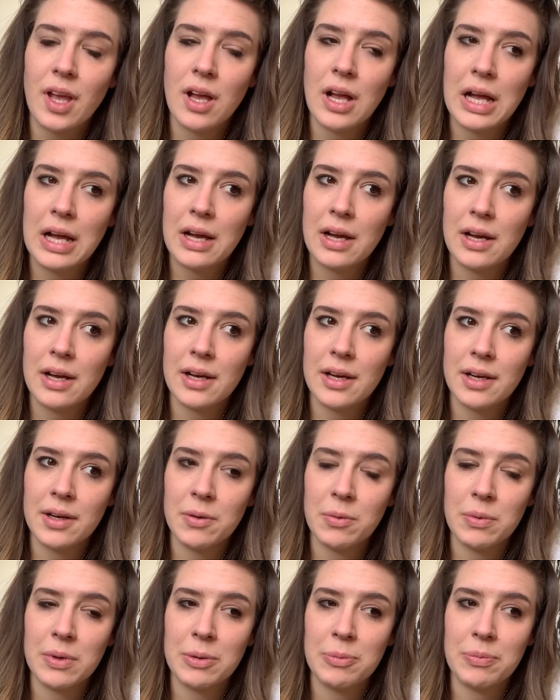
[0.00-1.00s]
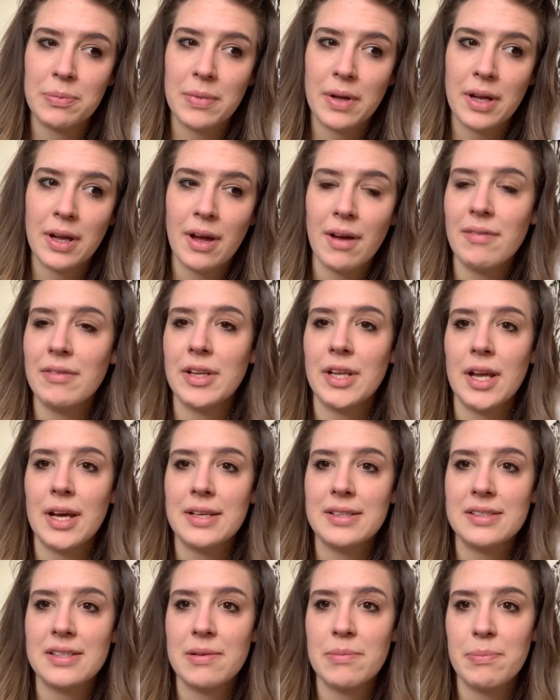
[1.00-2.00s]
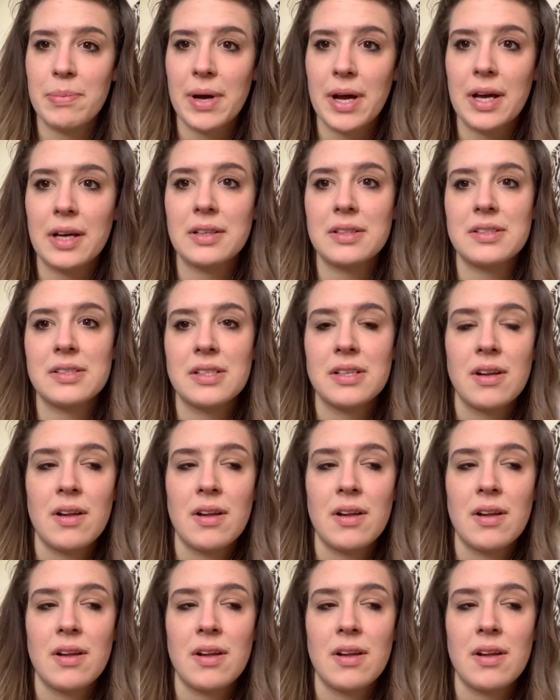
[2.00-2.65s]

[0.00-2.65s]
it will have a nice impact